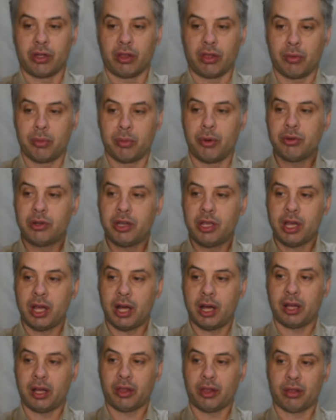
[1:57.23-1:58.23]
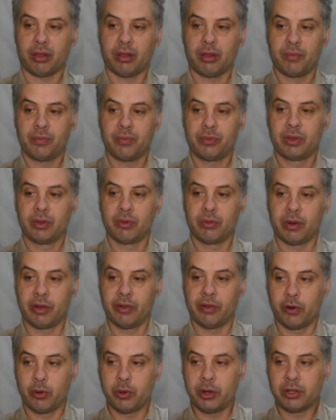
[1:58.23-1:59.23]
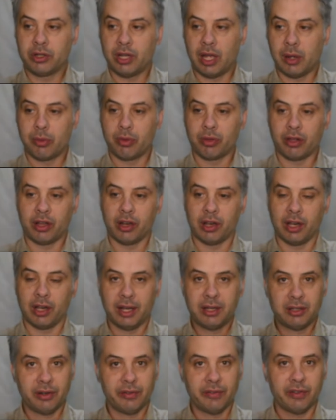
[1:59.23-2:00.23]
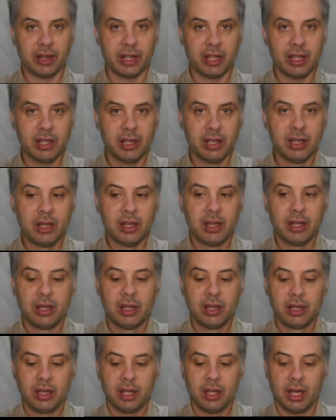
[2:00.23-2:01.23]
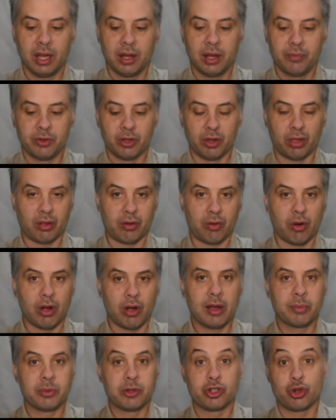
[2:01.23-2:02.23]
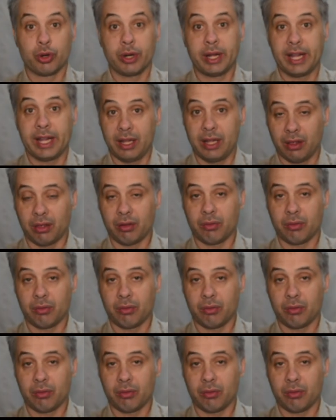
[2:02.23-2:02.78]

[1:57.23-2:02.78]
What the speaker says: So multicast forwarding tables collectively describe trees